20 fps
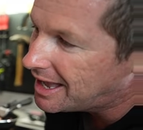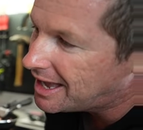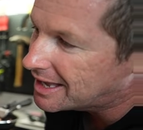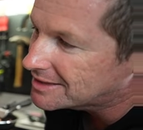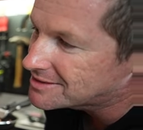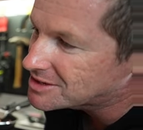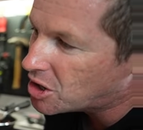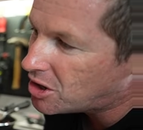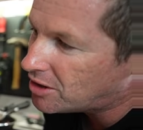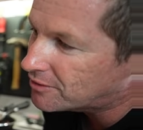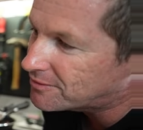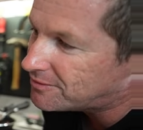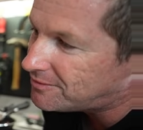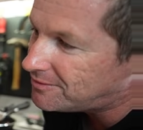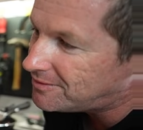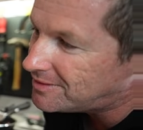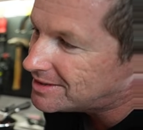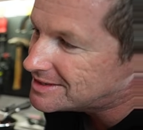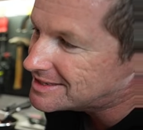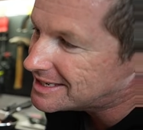it's gone
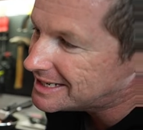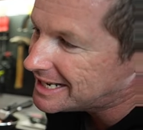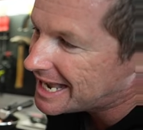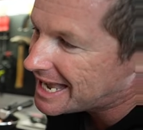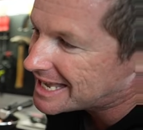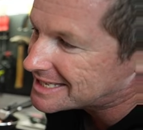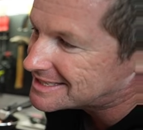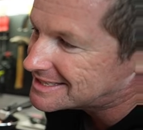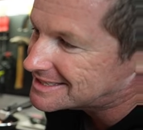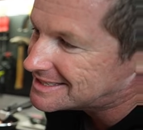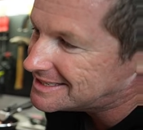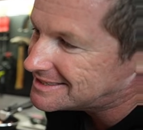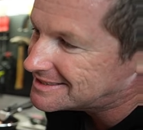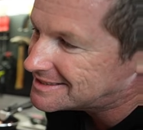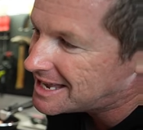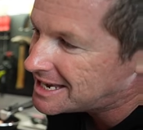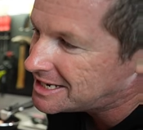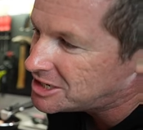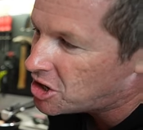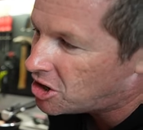sitting at
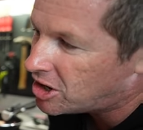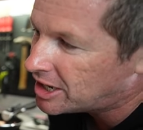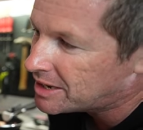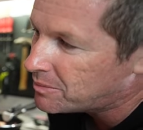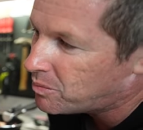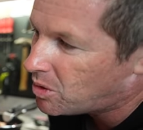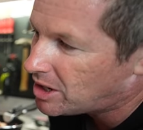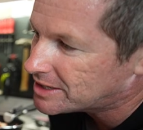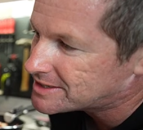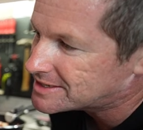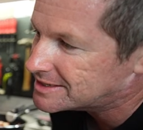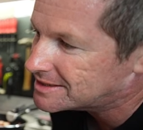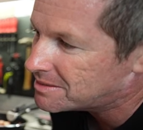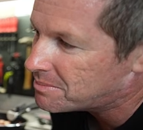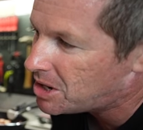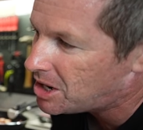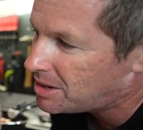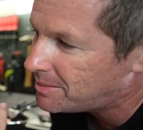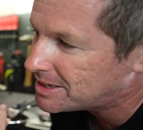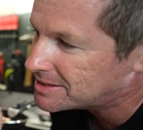1690 watts at the
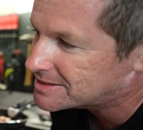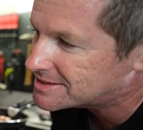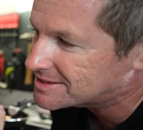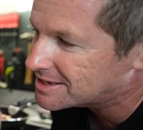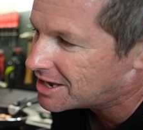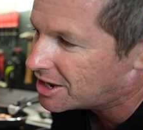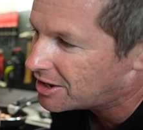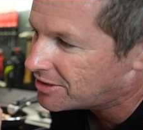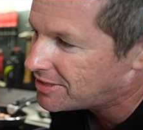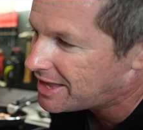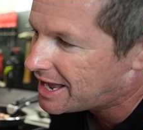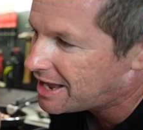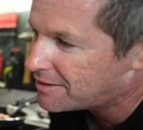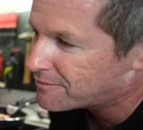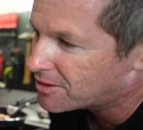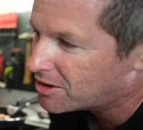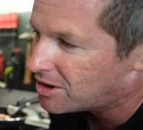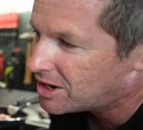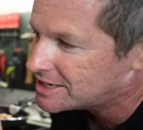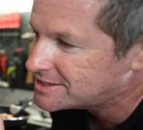moment. So the air
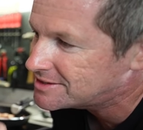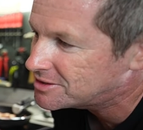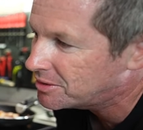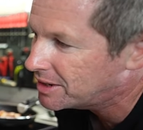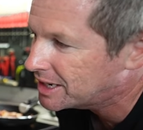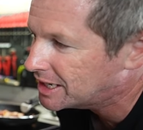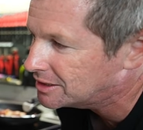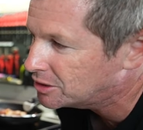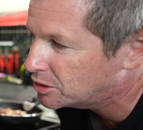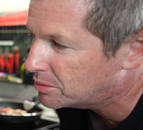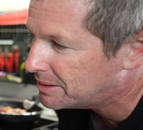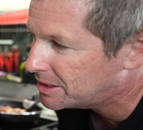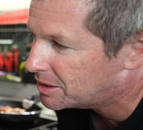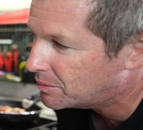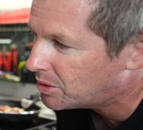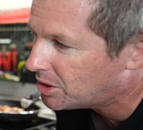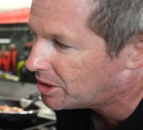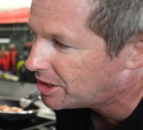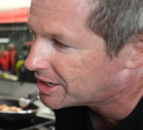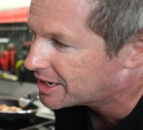fryer is doing a little bit of
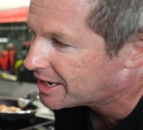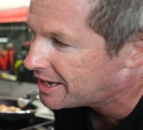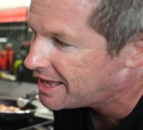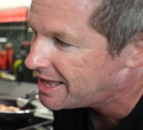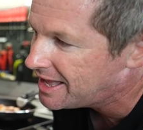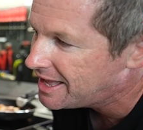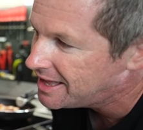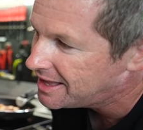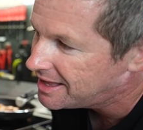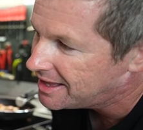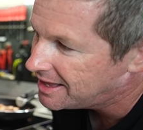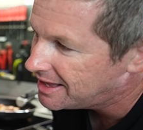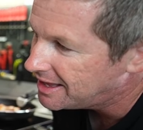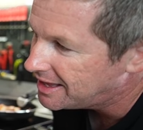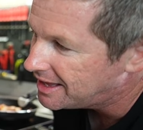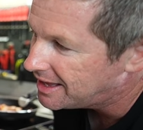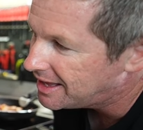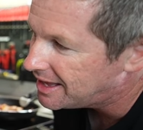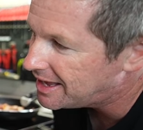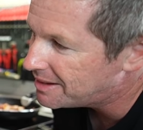work.
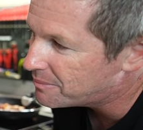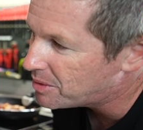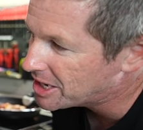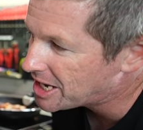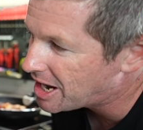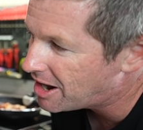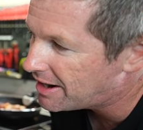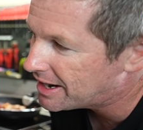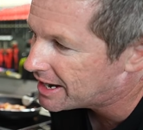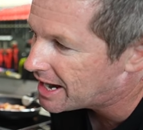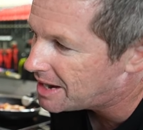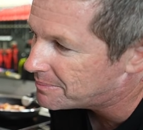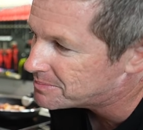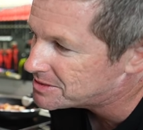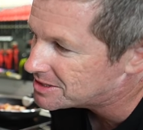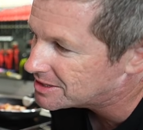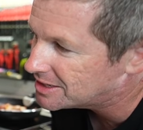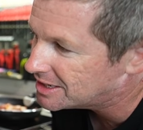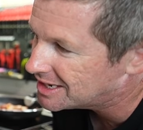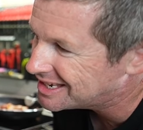And we're going up
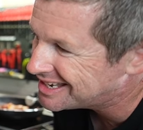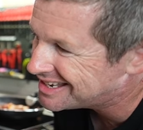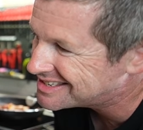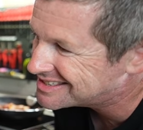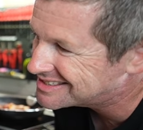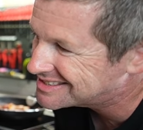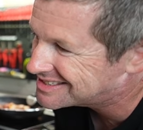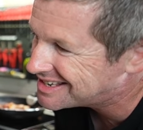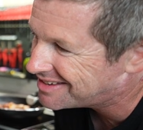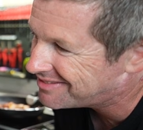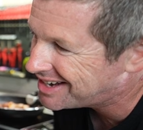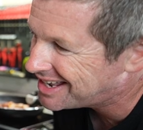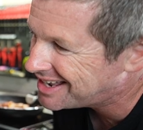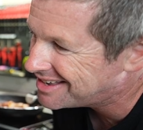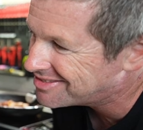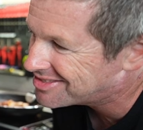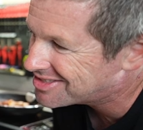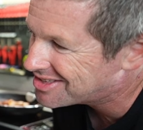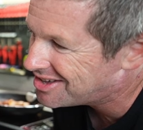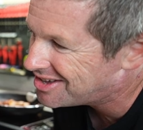to
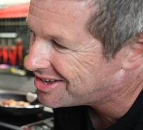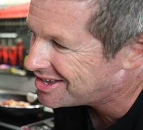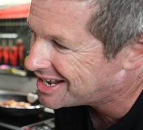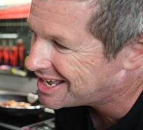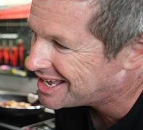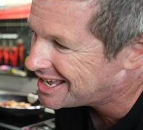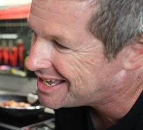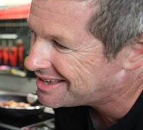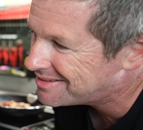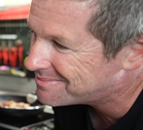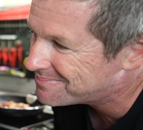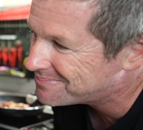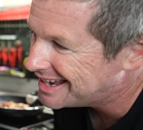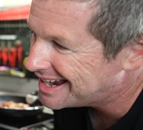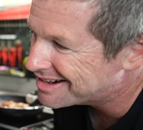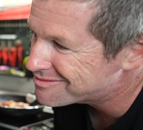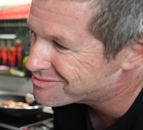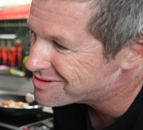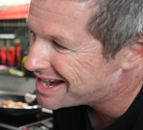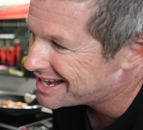1730,
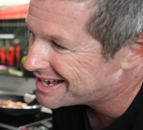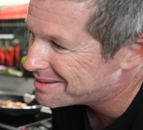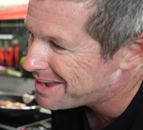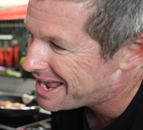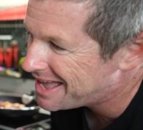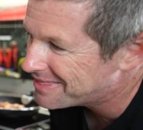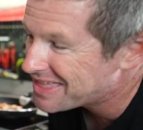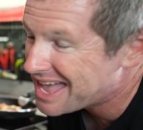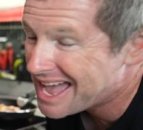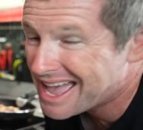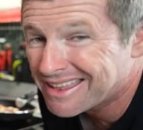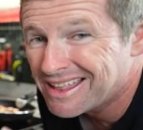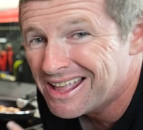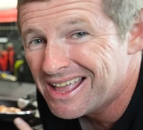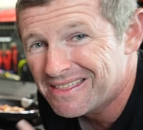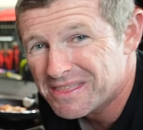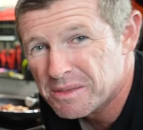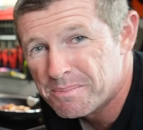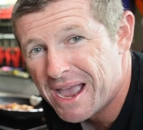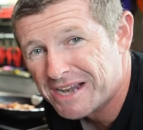around about that.
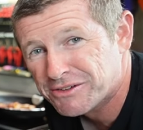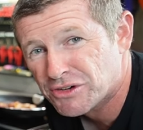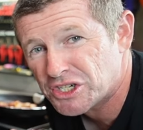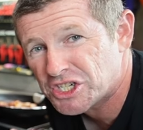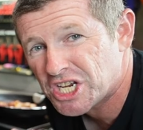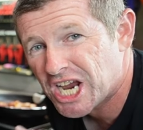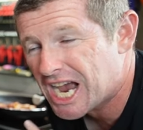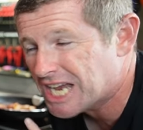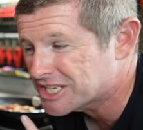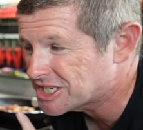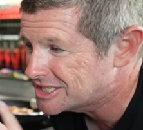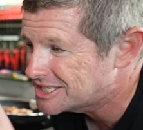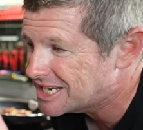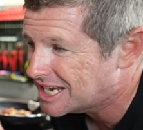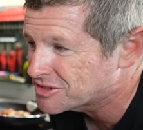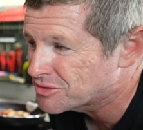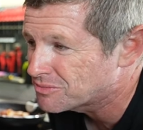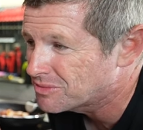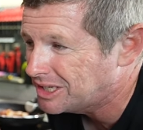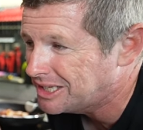The battery charger
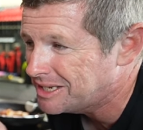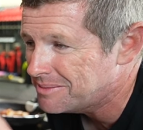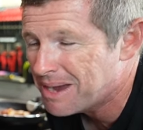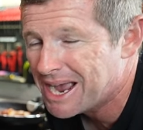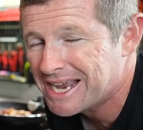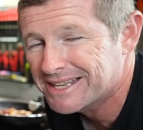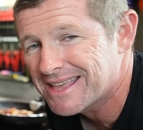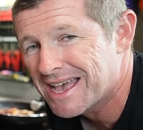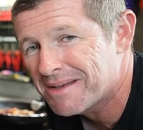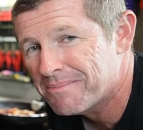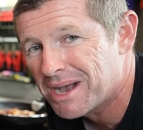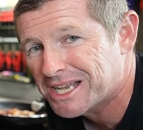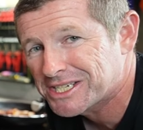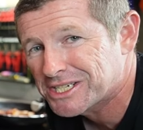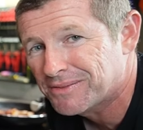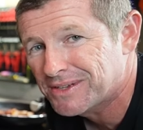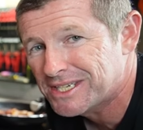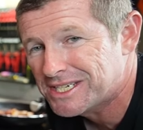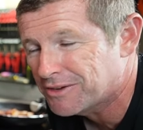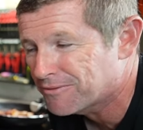doesn't really make that much
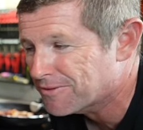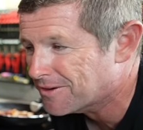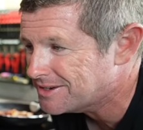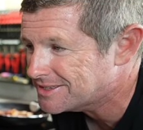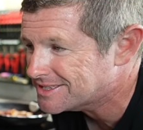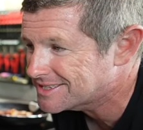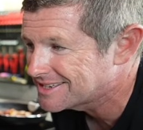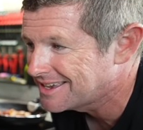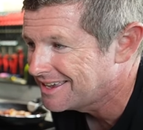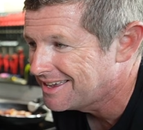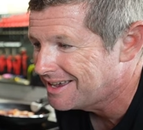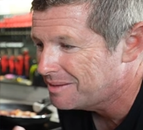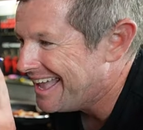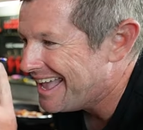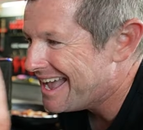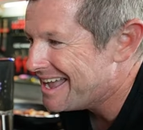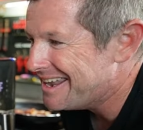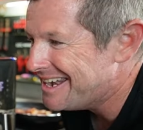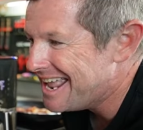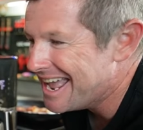of a difference.
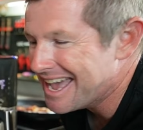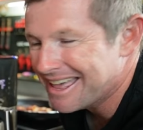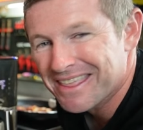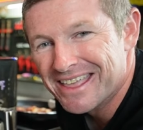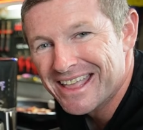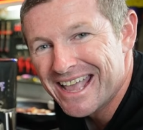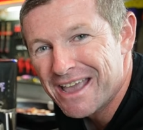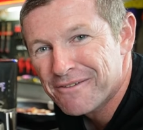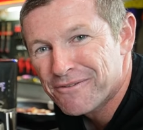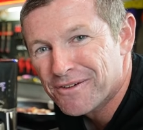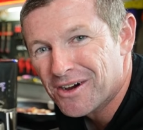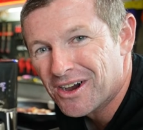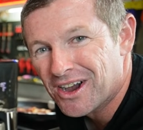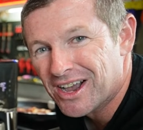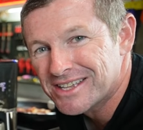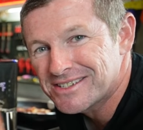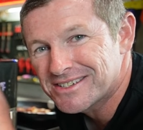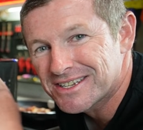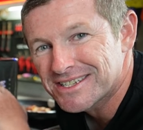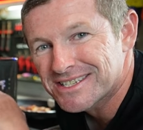And now the air
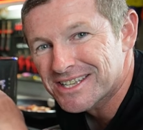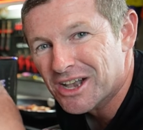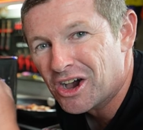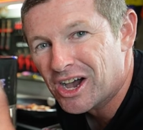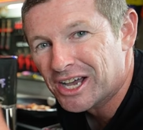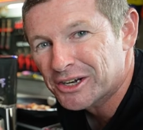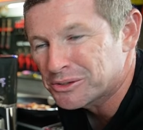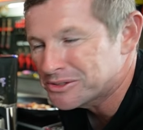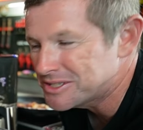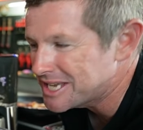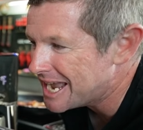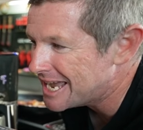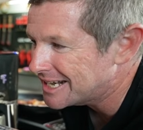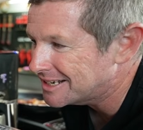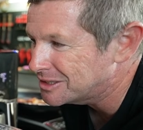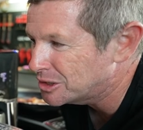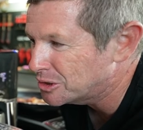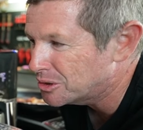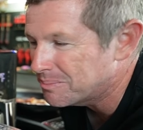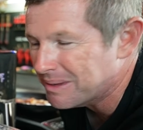fryer is just idled down a
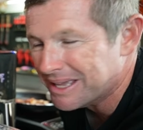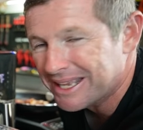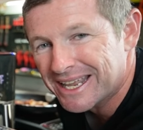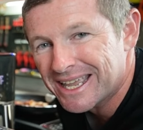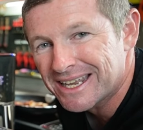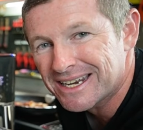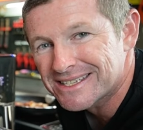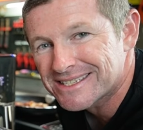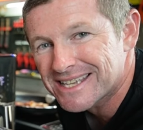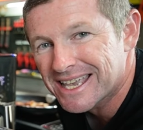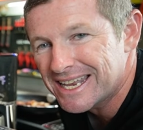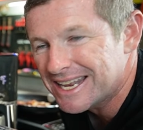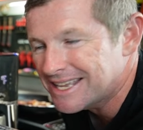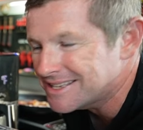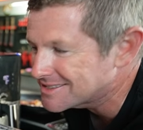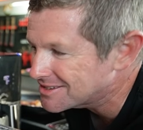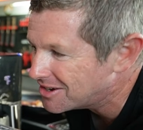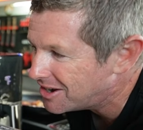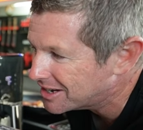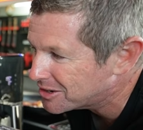little bit in its heating
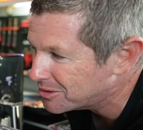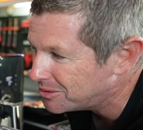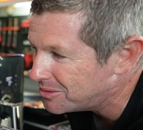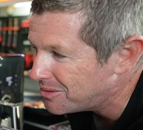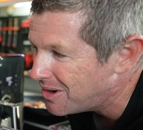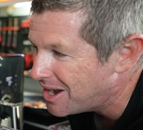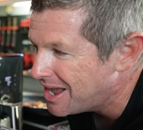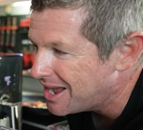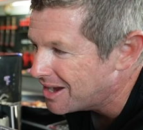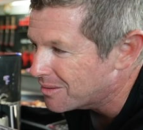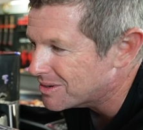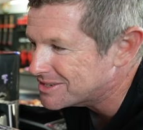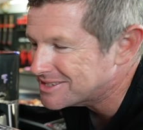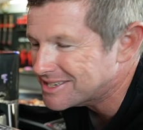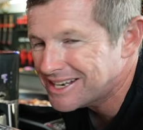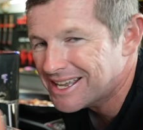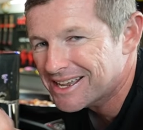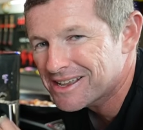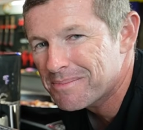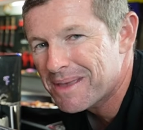cycle. We're
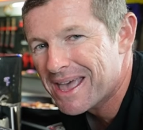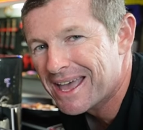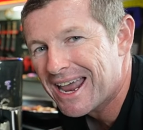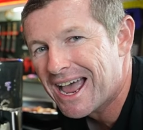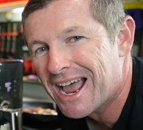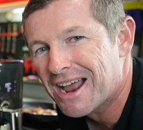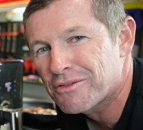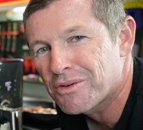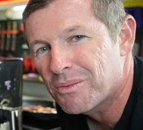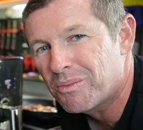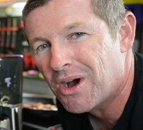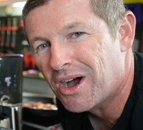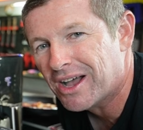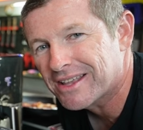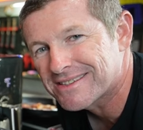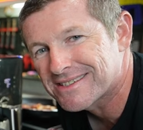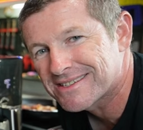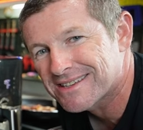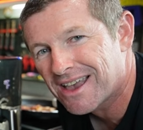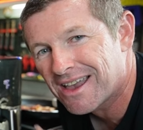sitting at about 100
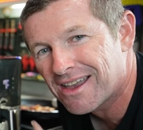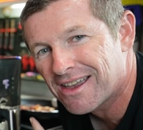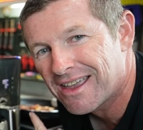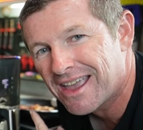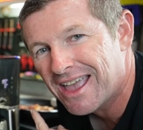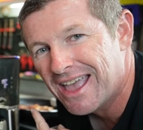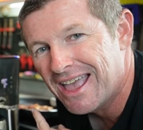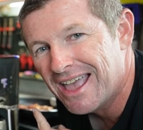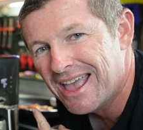watts. So